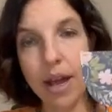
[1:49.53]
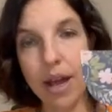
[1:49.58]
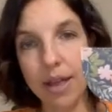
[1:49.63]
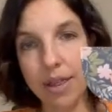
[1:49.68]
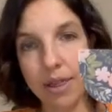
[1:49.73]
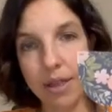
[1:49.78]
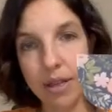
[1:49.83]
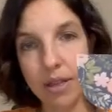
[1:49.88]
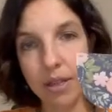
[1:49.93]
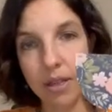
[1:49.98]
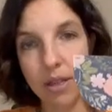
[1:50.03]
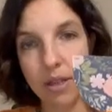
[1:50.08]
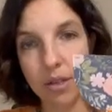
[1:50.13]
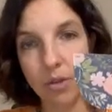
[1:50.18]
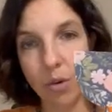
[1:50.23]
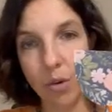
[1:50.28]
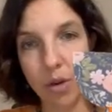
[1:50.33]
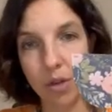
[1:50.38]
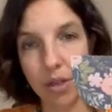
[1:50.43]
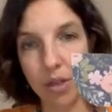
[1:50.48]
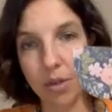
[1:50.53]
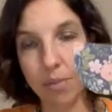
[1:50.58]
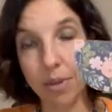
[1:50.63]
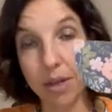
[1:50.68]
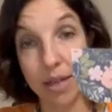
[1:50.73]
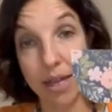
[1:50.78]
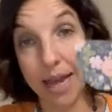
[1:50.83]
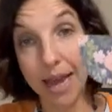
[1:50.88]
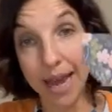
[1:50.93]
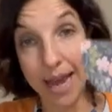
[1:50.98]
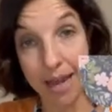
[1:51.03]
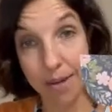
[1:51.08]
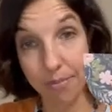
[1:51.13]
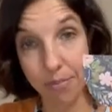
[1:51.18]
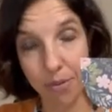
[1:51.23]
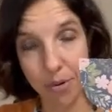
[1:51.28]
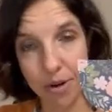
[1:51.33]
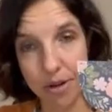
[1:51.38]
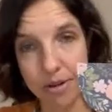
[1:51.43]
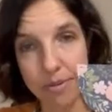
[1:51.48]
and this is going to be the
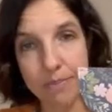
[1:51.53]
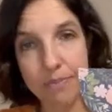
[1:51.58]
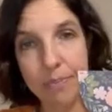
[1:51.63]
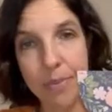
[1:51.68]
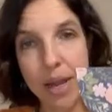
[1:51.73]
apron,